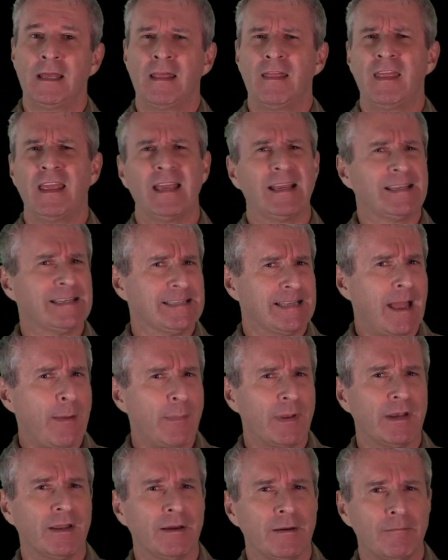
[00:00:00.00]
The
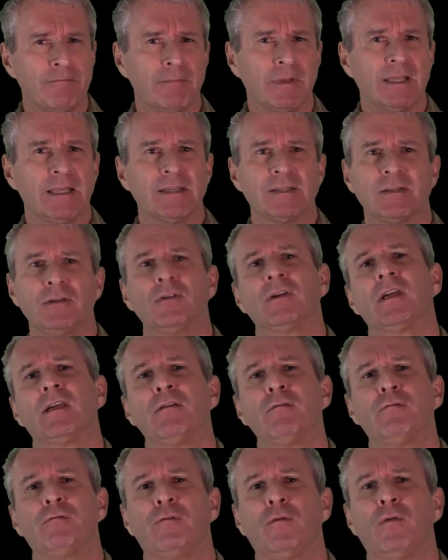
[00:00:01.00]
examiner is
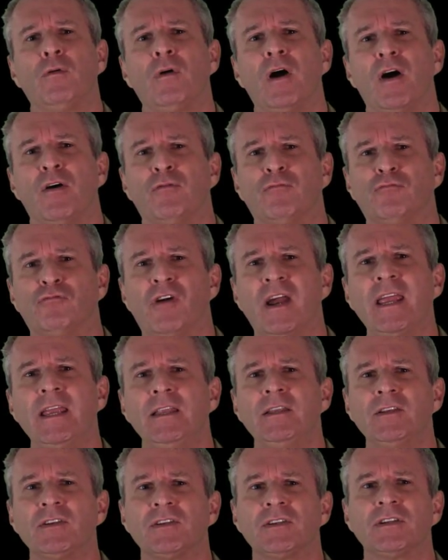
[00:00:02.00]
looking for a
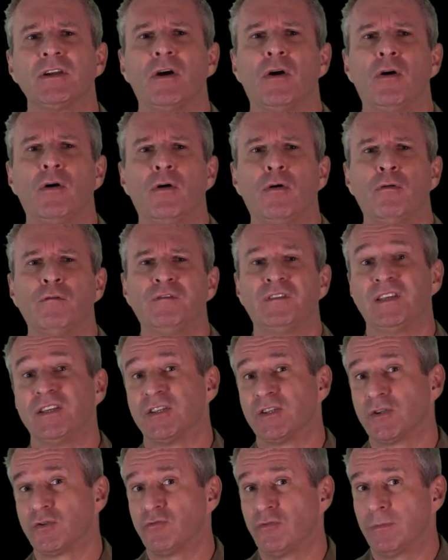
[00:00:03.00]
range of
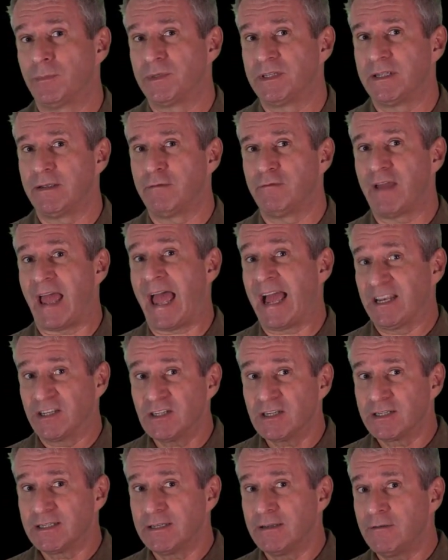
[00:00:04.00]
descriptive
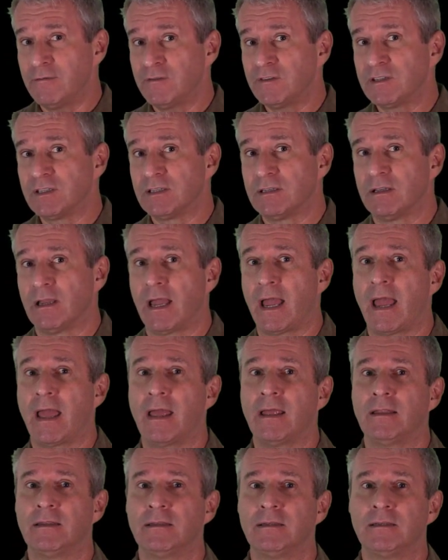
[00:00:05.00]
adjectives
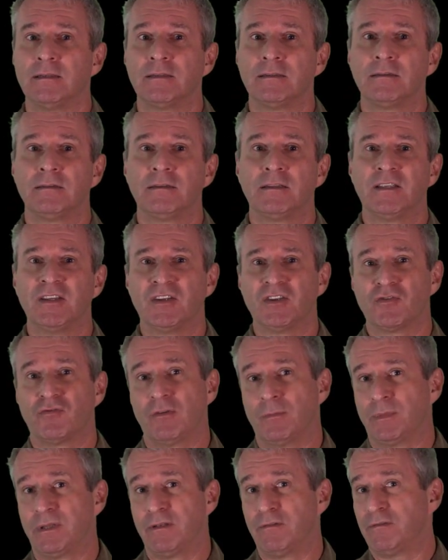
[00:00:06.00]
and
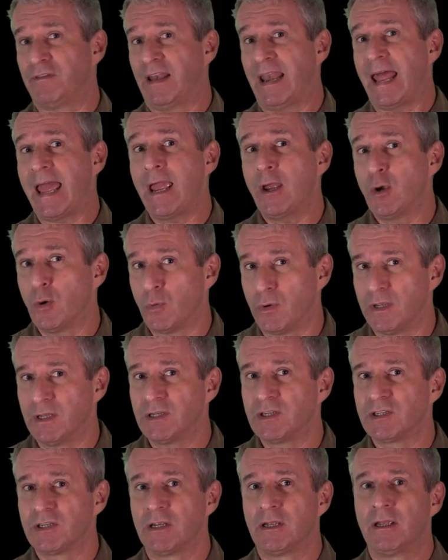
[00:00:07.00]
descriptive
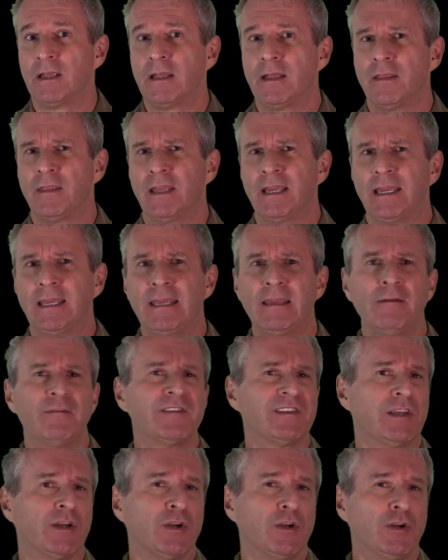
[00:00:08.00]
language that
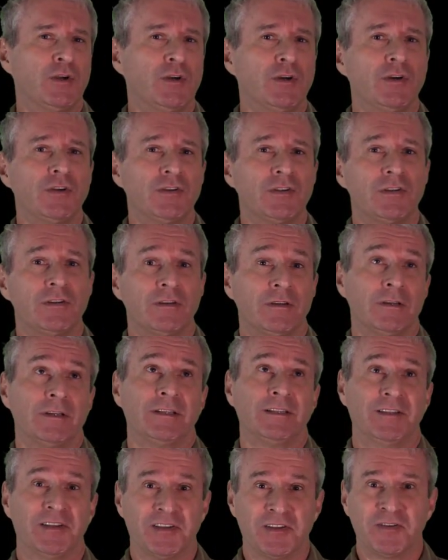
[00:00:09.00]
gives a good
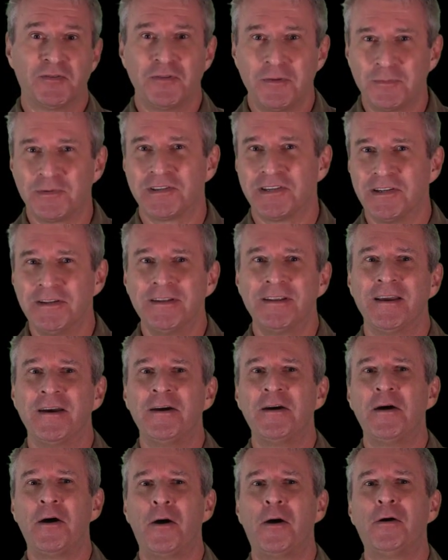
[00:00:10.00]
description
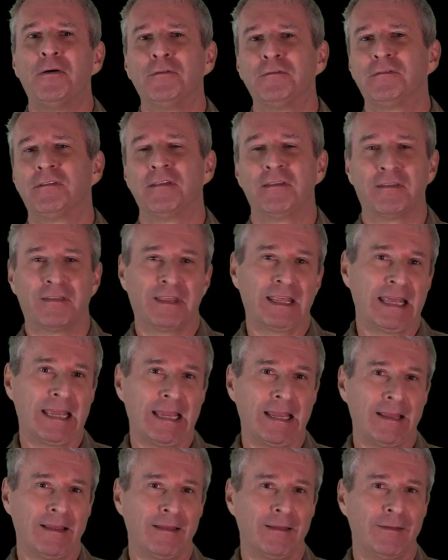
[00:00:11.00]
of the
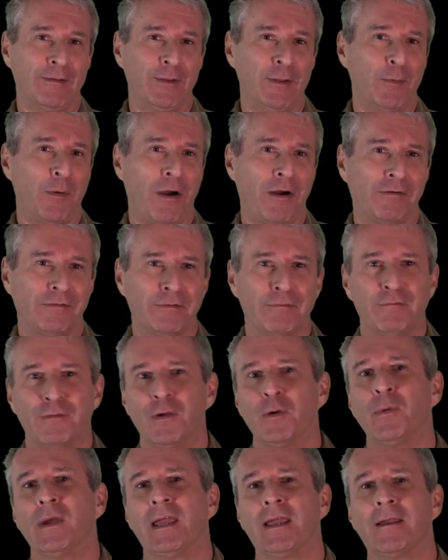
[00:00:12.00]
thing you are
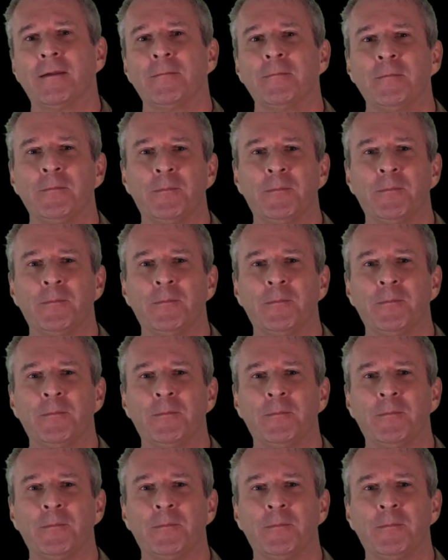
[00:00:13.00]
reviewing.